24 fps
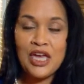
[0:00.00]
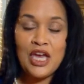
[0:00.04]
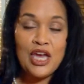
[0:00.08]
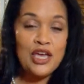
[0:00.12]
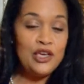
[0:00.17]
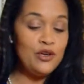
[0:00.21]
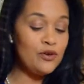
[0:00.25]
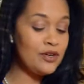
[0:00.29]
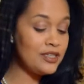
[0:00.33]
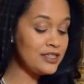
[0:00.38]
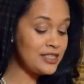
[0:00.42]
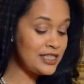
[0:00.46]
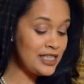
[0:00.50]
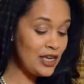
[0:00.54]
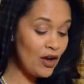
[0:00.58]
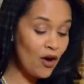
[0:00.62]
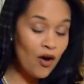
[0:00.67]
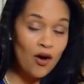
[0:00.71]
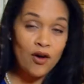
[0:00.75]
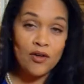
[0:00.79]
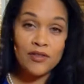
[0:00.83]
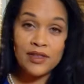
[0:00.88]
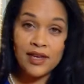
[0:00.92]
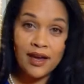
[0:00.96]
You can see
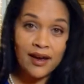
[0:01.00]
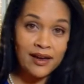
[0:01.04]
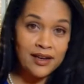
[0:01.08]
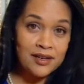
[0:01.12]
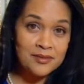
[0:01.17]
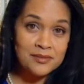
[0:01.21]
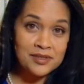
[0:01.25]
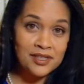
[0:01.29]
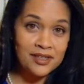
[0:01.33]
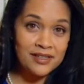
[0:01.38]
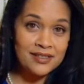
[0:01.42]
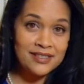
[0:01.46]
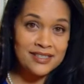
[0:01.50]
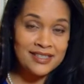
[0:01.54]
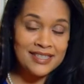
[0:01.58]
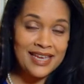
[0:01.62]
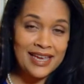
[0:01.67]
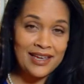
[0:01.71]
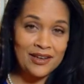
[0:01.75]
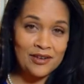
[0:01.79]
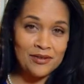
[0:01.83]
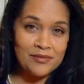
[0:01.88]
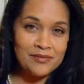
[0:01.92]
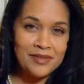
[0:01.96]
all the items on
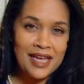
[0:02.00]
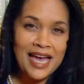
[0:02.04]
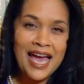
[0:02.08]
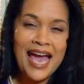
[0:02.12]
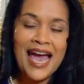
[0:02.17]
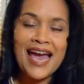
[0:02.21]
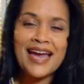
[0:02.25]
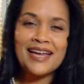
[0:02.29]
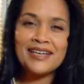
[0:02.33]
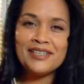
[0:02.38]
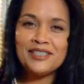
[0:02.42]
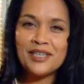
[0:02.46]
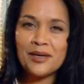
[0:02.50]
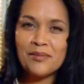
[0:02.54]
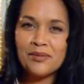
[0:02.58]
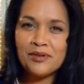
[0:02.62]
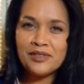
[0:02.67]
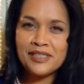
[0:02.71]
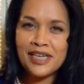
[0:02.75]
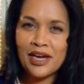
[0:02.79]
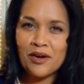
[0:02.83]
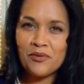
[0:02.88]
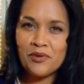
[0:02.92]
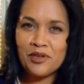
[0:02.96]
sale and double
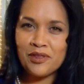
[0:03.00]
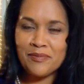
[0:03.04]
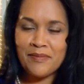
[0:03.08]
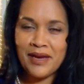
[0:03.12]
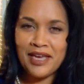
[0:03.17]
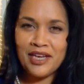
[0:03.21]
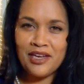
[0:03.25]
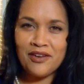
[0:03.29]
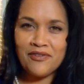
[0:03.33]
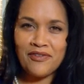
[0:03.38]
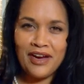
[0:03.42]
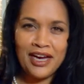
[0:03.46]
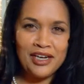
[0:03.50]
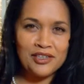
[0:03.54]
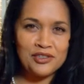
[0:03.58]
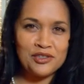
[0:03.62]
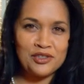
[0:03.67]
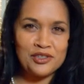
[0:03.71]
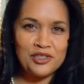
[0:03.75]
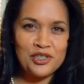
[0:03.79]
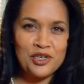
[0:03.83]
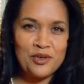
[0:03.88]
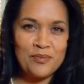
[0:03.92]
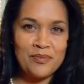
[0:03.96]
down with
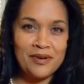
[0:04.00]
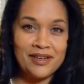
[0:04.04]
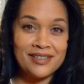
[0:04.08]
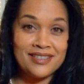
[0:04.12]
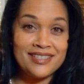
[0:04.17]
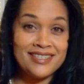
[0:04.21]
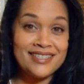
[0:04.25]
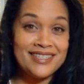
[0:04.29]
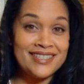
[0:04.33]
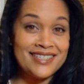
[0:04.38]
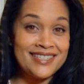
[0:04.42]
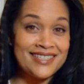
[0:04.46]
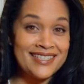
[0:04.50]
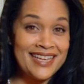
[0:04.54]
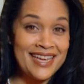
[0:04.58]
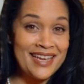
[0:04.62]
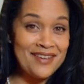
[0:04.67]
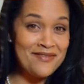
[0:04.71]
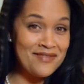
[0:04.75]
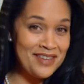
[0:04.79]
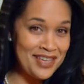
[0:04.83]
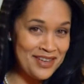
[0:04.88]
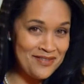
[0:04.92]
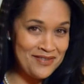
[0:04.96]
manufacturer's coupons to
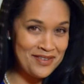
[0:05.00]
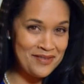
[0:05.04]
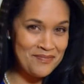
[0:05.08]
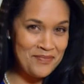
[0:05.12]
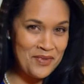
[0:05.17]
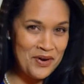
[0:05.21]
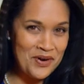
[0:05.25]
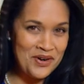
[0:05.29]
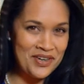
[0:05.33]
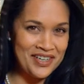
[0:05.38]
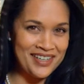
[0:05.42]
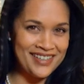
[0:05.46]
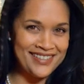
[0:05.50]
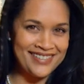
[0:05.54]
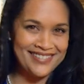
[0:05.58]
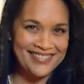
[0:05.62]
save even more.